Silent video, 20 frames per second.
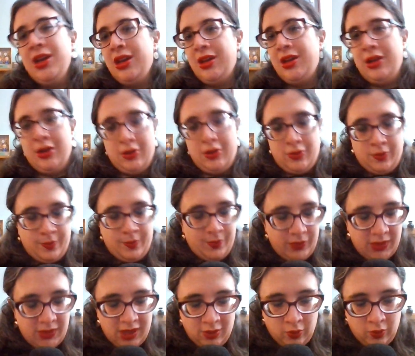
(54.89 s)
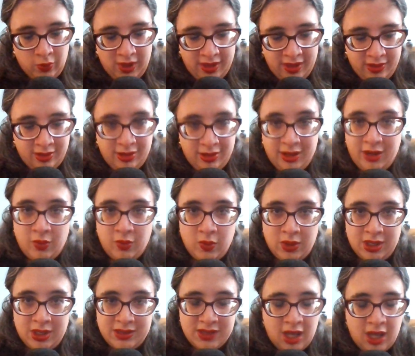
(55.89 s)
You know, whether it
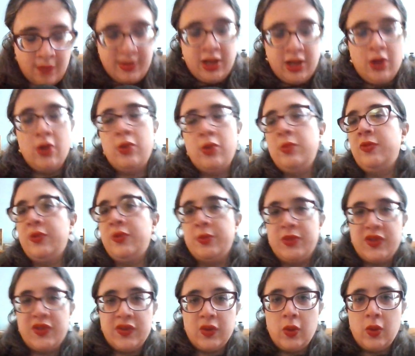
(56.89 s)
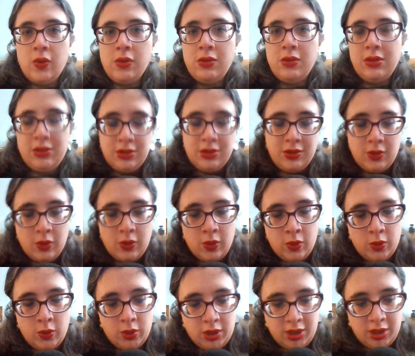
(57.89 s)
was coming home from school
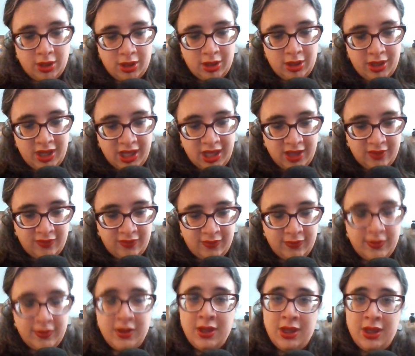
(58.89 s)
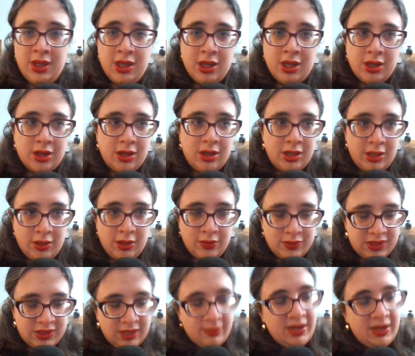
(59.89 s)
or if you know
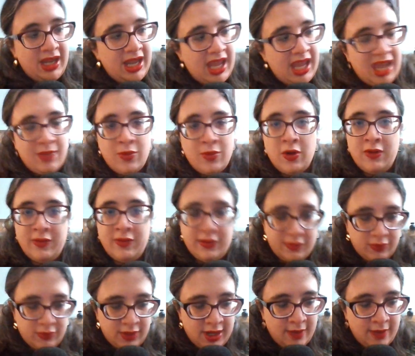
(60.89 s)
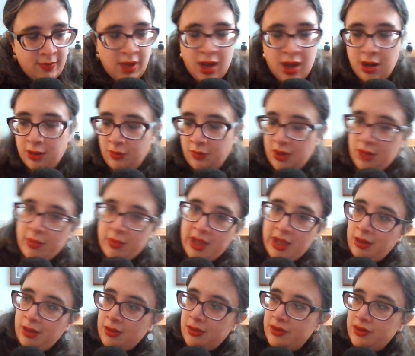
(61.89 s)
somebody came over if grandma or one of my
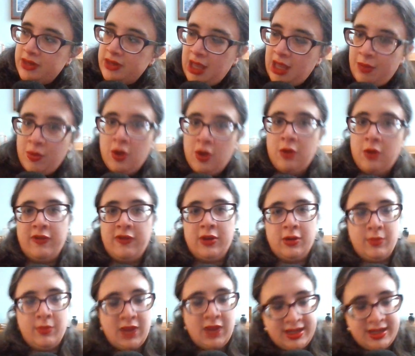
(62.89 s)
uncles came over my